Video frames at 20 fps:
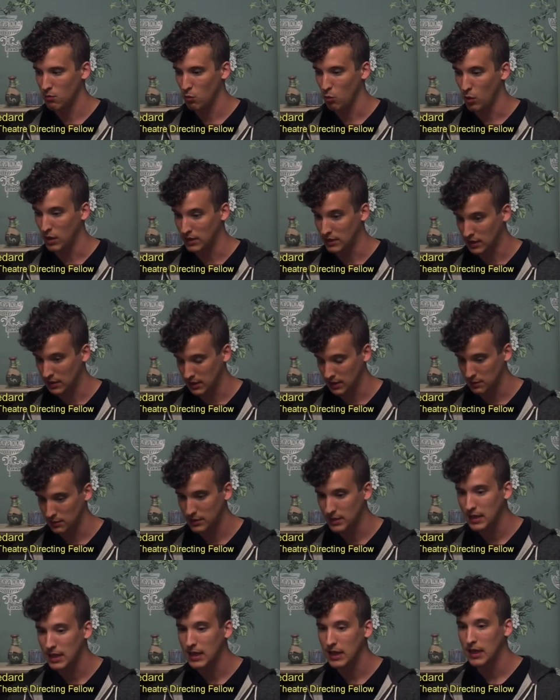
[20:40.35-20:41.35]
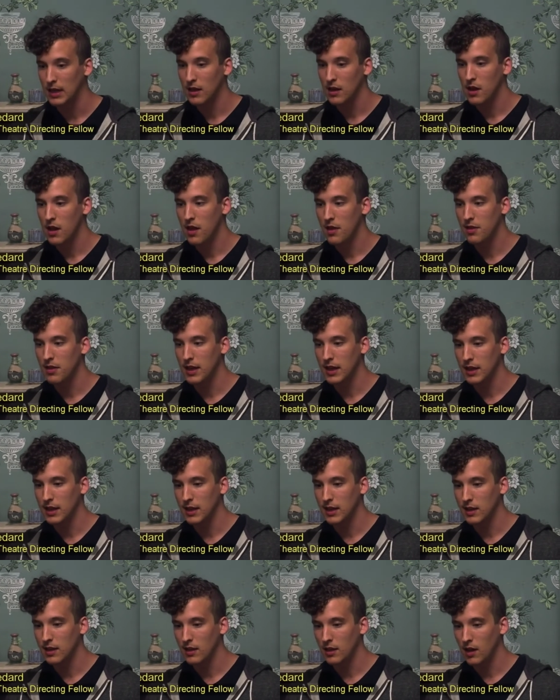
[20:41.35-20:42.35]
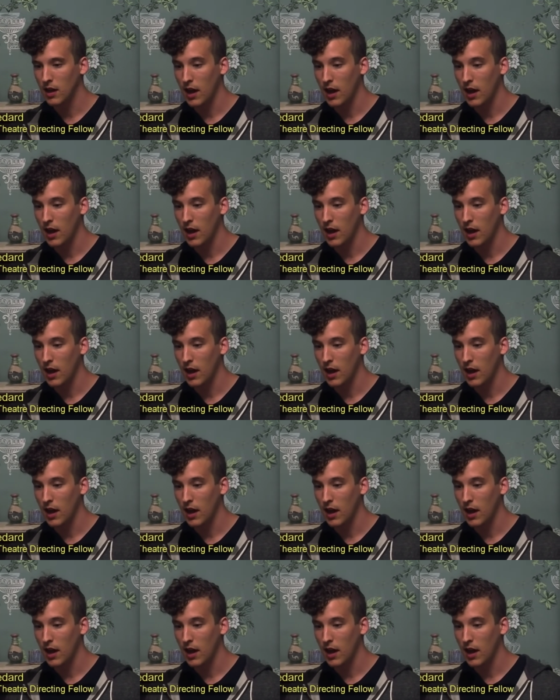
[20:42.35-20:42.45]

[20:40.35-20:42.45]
what did you see, they,